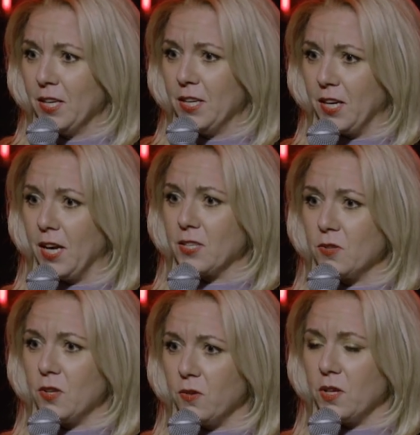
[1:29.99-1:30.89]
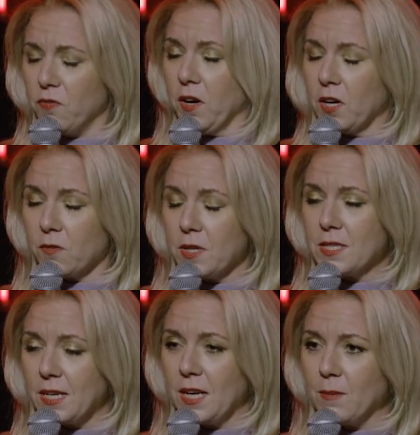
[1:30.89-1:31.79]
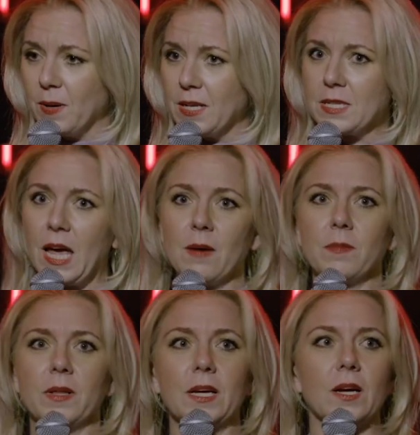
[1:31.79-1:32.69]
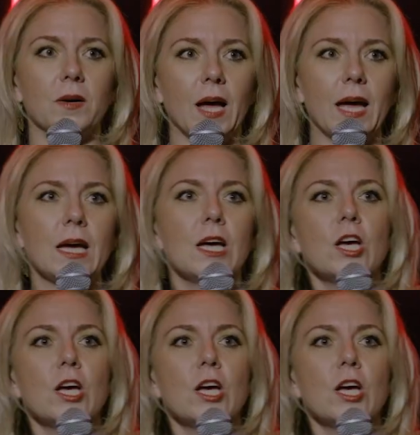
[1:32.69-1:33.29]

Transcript: You can't do the only fucking reason anybody's gambling, okay?